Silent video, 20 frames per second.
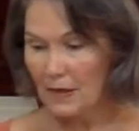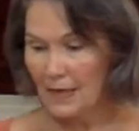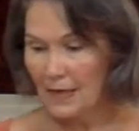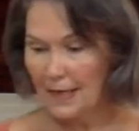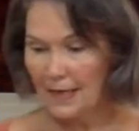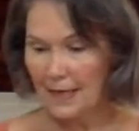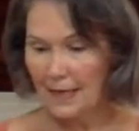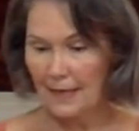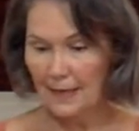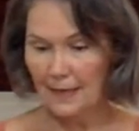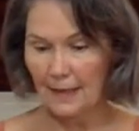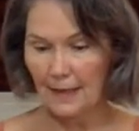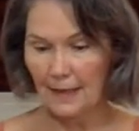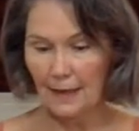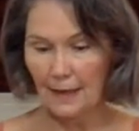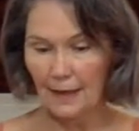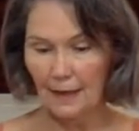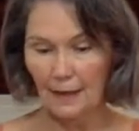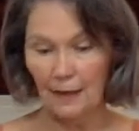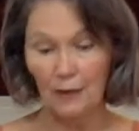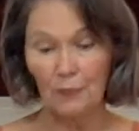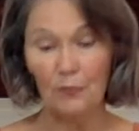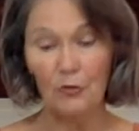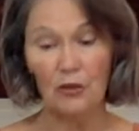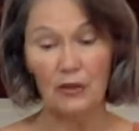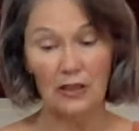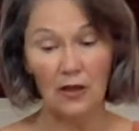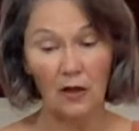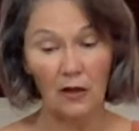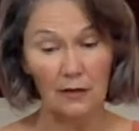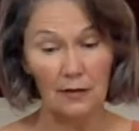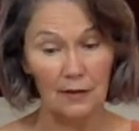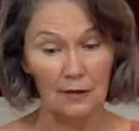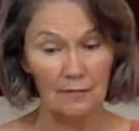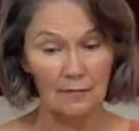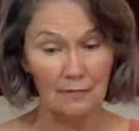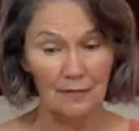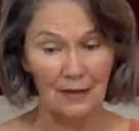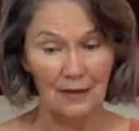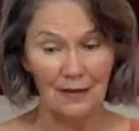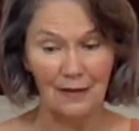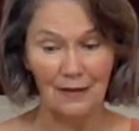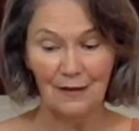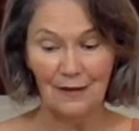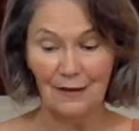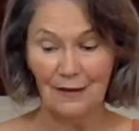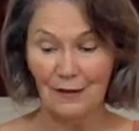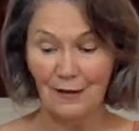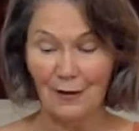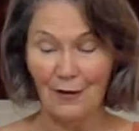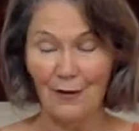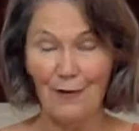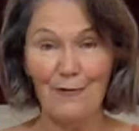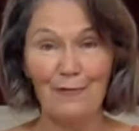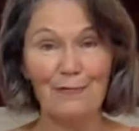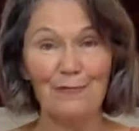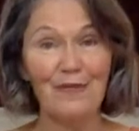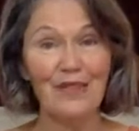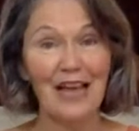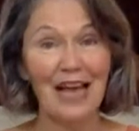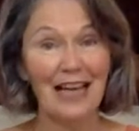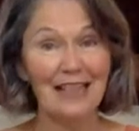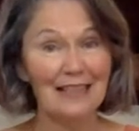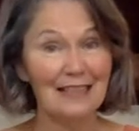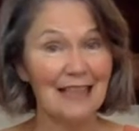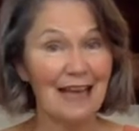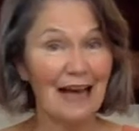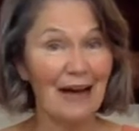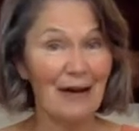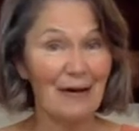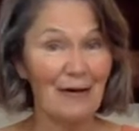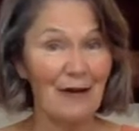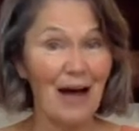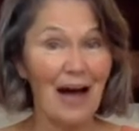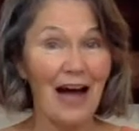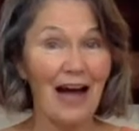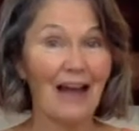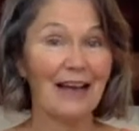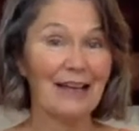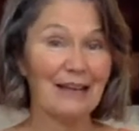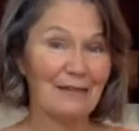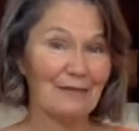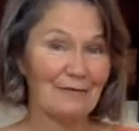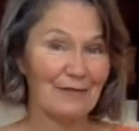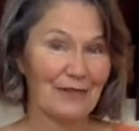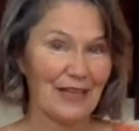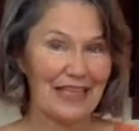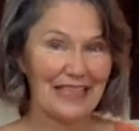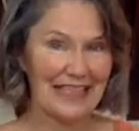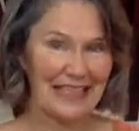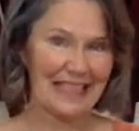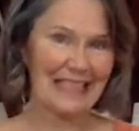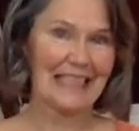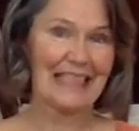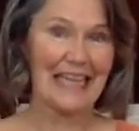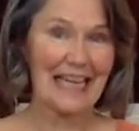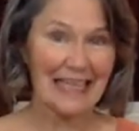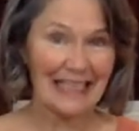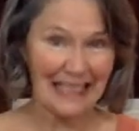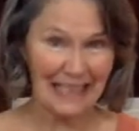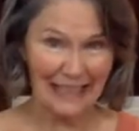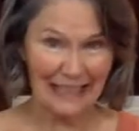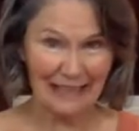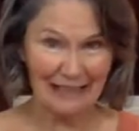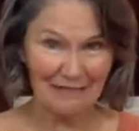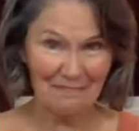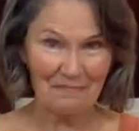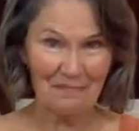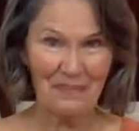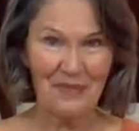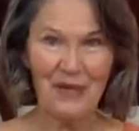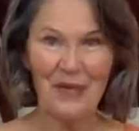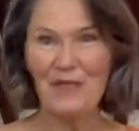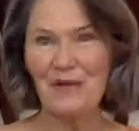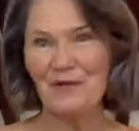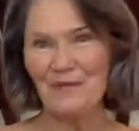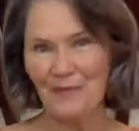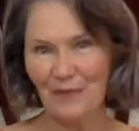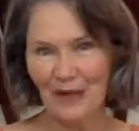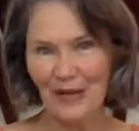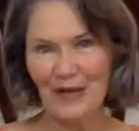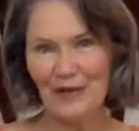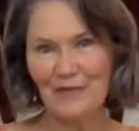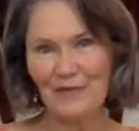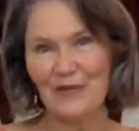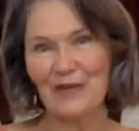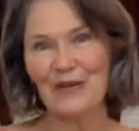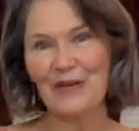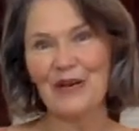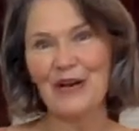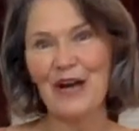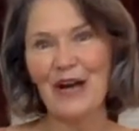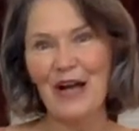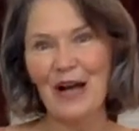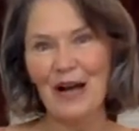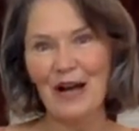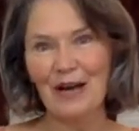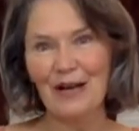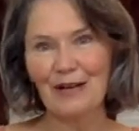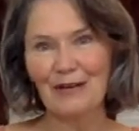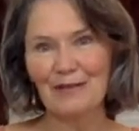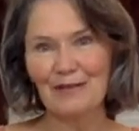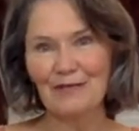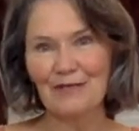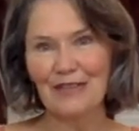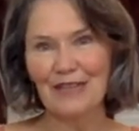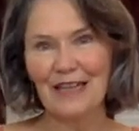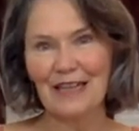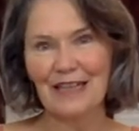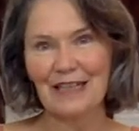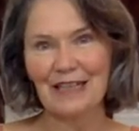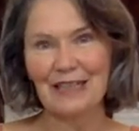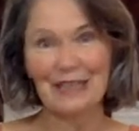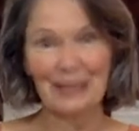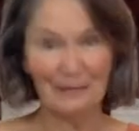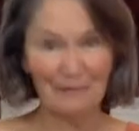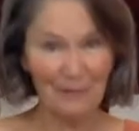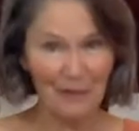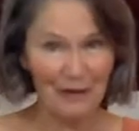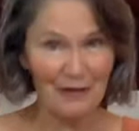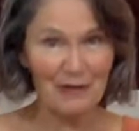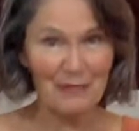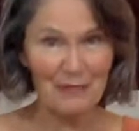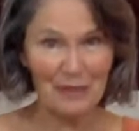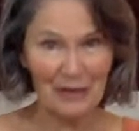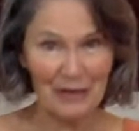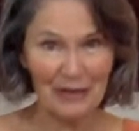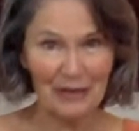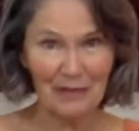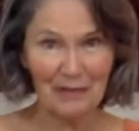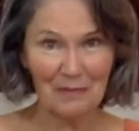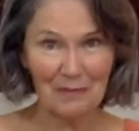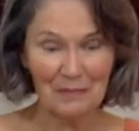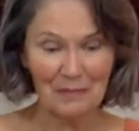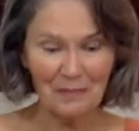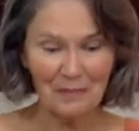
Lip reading: And a little more salt. So that's how I've extended the flavor of sunflower butter.